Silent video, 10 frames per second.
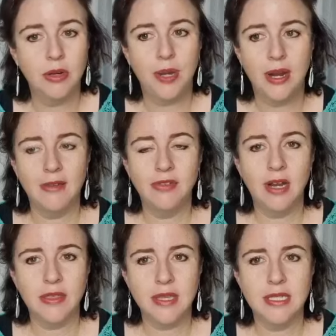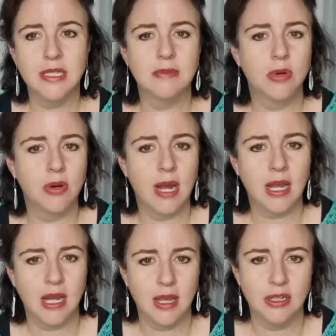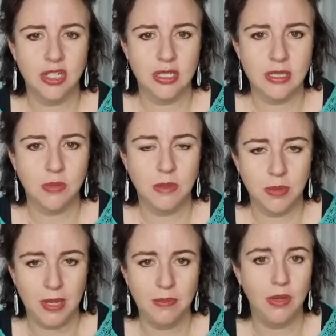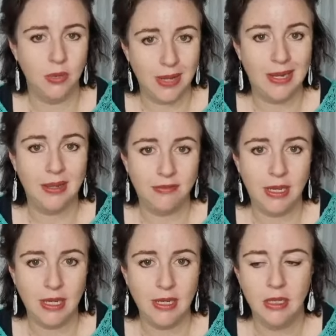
But I feel like this is more our connections with people who are living.